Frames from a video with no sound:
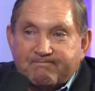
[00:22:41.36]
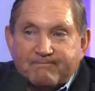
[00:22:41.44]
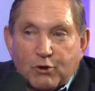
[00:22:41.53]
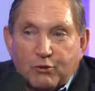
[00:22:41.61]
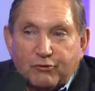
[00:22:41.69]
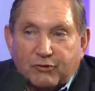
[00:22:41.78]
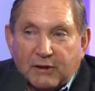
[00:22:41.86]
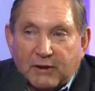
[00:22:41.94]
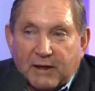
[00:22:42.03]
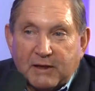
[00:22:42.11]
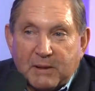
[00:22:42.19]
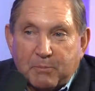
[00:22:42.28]
who's the
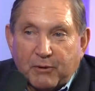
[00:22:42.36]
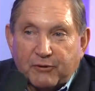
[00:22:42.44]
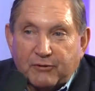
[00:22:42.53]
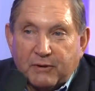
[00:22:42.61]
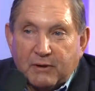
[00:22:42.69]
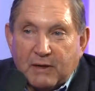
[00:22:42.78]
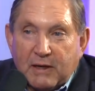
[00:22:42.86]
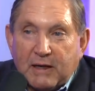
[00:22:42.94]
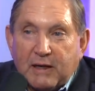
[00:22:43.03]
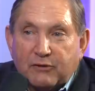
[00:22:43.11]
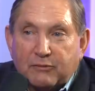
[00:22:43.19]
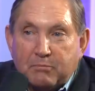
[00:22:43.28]
lucky person,
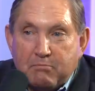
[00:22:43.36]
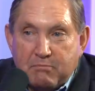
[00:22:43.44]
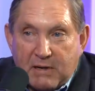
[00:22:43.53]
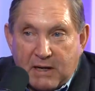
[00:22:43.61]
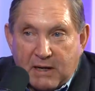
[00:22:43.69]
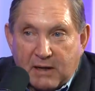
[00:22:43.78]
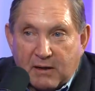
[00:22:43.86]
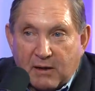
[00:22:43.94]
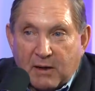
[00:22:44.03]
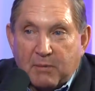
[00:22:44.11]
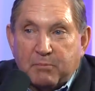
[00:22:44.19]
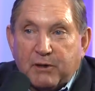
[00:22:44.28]
it's me,
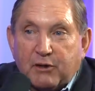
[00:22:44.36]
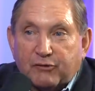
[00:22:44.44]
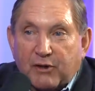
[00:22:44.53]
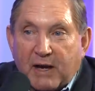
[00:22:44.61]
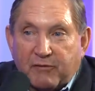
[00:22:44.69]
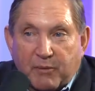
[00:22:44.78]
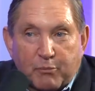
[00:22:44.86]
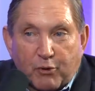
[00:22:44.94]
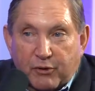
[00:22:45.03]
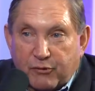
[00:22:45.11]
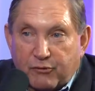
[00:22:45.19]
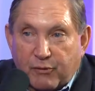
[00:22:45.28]
because I have a board
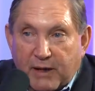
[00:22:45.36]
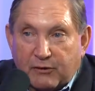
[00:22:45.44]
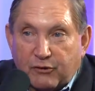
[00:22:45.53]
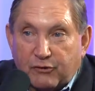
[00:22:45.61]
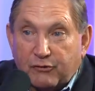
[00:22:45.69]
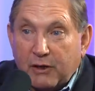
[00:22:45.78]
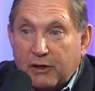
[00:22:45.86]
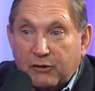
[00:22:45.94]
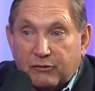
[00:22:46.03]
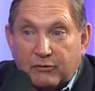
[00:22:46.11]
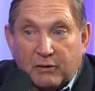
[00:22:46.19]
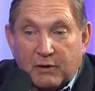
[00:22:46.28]
of directors that
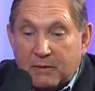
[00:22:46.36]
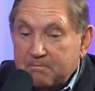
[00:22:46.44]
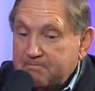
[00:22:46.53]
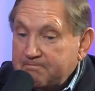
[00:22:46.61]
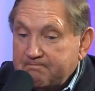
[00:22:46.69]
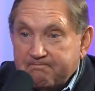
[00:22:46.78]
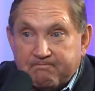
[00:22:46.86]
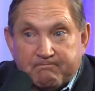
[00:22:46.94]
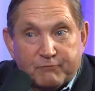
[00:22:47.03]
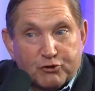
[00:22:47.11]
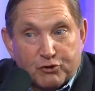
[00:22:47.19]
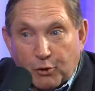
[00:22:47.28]
is
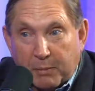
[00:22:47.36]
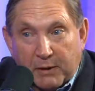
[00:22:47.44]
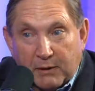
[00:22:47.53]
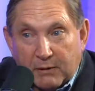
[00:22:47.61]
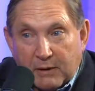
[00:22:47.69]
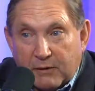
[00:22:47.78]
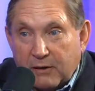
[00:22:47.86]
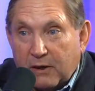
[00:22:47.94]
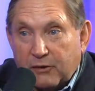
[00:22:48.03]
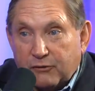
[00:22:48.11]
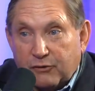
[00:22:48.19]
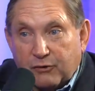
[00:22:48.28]
super.
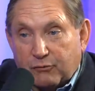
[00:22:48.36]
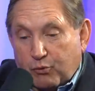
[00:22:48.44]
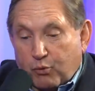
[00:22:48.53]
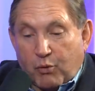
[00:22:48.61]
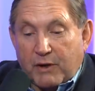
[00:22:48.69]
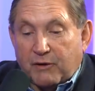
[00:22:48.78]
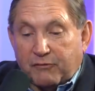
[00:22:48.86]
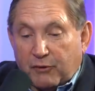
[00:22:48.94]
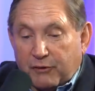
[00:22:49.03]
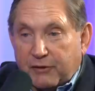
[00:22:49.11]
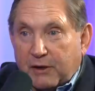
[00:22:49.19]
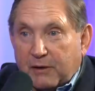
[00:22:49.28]
They're just
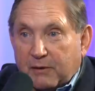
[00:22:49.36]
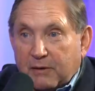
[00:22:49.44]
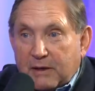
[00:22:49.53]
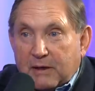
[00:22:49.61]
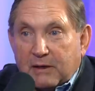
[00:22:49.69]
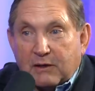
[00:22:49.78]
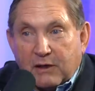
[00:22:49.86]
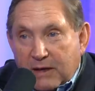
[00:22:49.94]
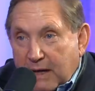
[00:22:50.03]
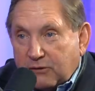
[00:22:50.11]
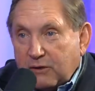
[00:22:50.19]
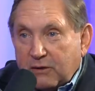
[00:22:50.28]
wonderful. They're
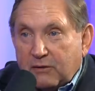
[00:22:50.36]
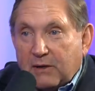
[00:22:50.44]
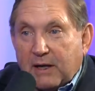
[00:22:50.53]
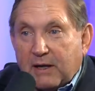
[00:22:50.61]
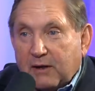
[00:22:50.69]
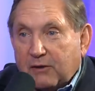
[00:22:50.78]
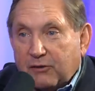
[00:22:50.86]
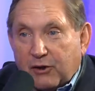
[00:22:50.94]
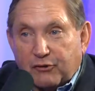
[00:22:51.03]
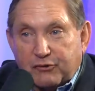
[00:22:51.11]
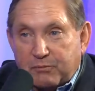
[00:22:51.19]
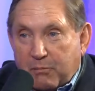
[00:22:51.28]
connected.
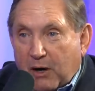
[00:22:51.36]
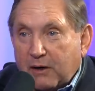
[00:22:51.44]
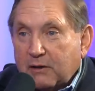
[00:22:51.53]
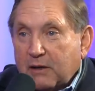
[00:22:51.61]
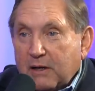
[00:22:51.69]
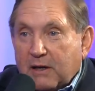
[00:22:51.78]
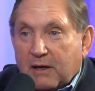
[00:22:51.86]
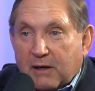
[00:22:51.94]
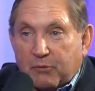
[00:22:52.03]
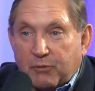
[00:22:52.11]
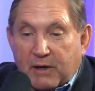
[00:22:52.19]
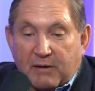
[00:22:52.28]
They're smart.
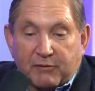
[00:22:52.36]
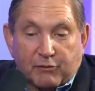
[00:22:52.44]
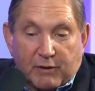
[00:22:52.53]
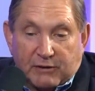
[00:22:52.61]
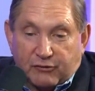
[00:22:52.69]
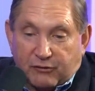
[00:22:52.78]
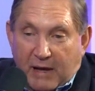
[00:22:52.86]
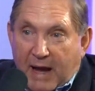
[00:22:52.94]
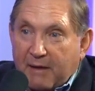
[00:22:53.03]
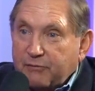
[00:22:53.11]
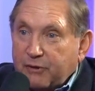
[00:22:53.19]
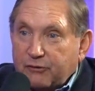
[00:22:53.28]
We have a great
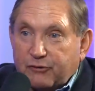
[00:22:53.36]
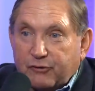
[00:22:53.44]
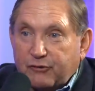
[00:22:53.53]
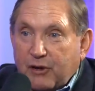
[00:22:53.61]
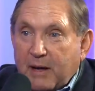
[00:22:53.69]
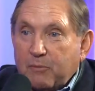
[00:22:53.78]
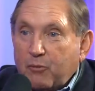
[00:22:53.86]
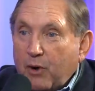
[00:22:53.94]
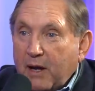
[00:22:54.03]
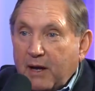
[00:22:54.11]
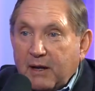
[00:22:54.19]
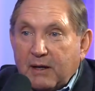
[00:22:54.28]
staff that's the same
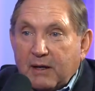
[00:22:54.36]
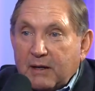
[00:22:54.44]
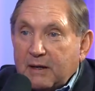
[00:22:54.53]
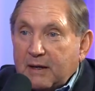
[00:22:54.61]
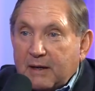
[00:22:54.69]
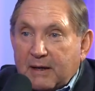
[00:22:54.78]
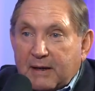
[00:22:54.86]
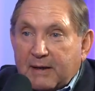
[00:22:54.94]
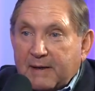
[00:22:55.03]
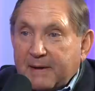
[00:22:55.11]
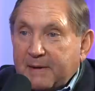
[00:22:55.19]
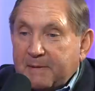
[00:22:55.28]
way.
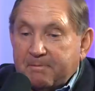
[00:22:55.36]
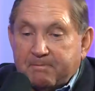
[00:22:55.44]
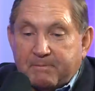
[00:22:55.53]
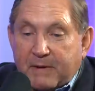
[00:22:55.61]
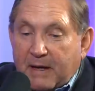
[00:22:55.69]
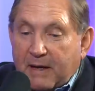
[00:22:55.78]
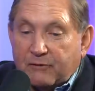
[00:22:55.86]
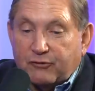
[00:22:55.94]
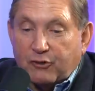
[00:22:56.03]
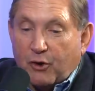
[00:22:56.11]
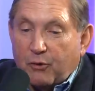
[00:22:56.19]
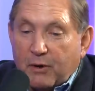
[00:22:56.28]
And
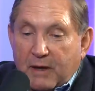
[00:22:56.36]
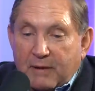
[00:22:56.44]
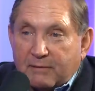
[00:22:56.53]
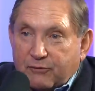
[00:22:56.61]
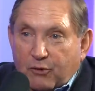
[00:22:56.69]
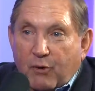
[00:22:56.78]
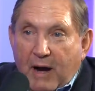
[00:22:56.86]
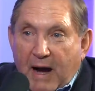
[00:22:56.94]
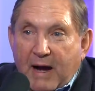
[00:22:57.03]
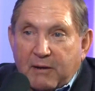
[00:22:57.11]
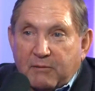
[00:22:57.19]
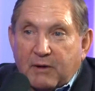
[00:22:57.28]
so
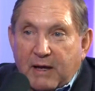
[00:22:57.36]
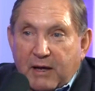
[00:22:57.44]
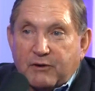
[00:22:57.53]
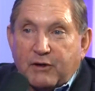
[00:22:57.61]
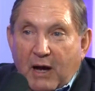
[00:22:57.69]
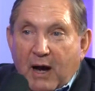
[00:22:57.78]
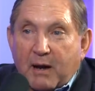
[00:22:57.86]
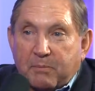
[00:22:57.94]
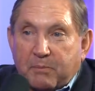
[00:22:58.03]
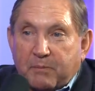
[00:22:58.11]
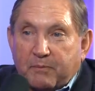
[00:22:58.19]
I end up